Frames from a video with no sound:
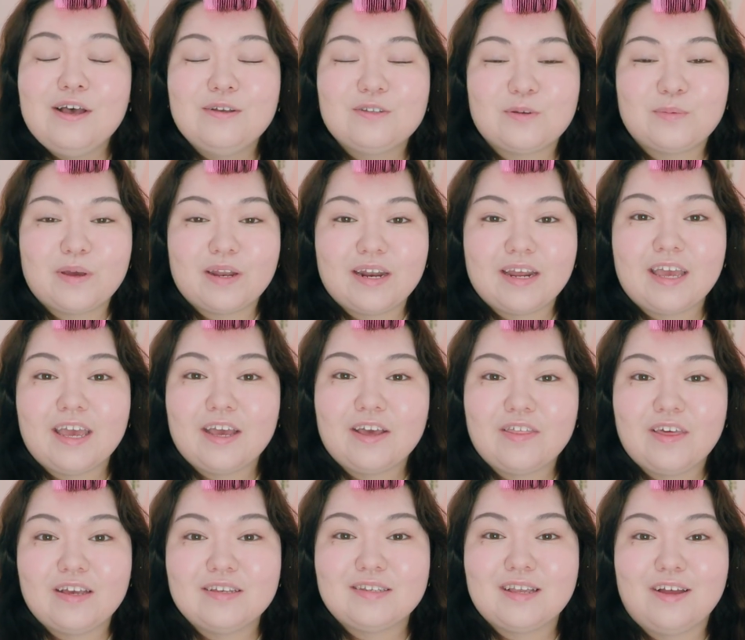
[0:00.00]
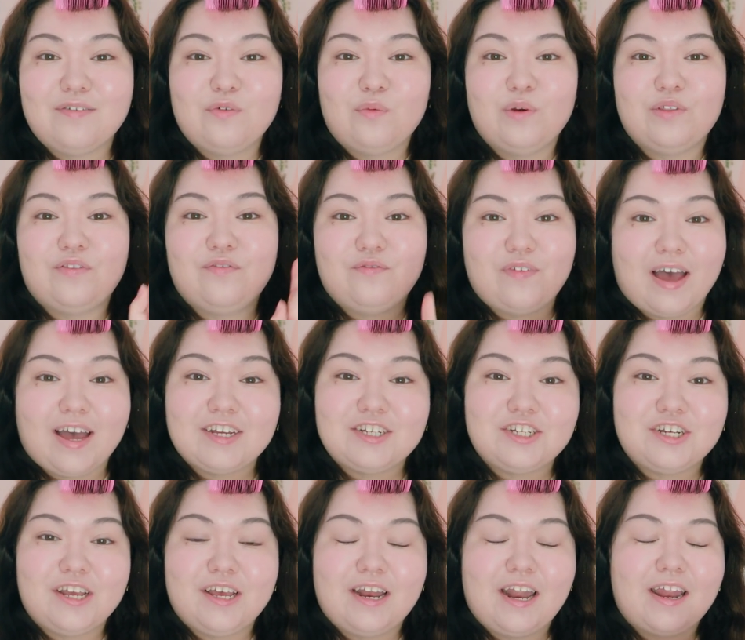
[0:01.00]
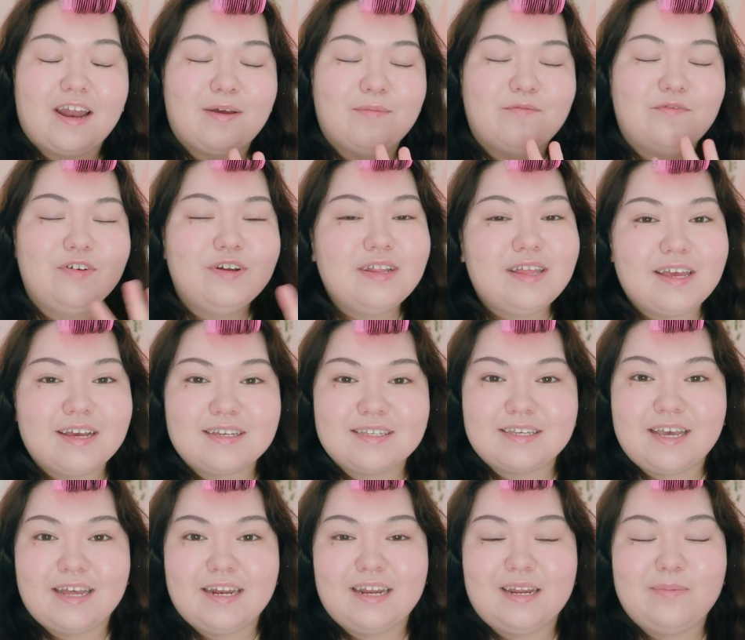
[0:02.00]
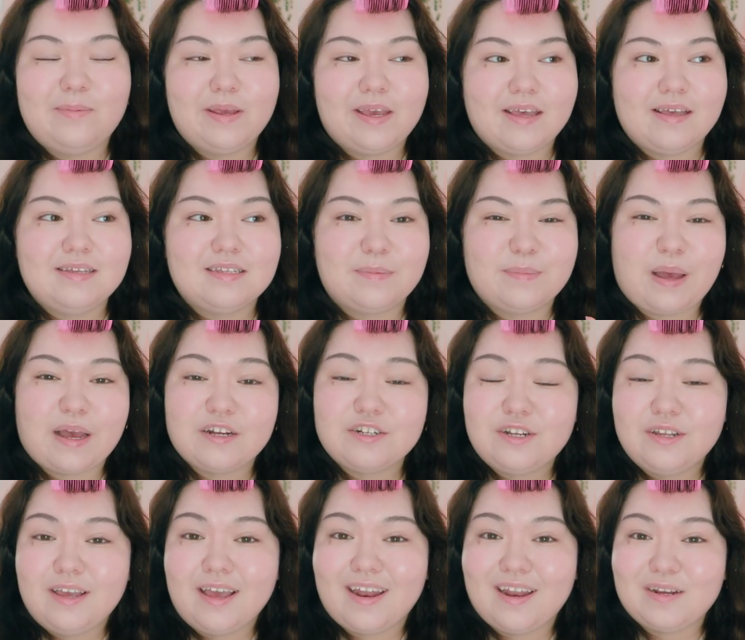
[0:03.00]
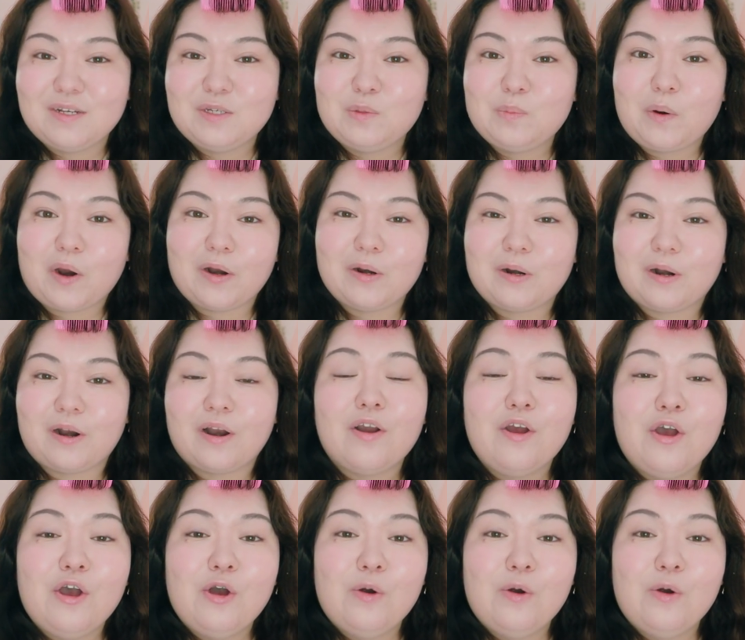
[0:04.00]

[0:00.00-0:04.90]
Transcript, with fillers: So I'm gonna kick things off with fashion and I'm really excited because I'm actually getting to partner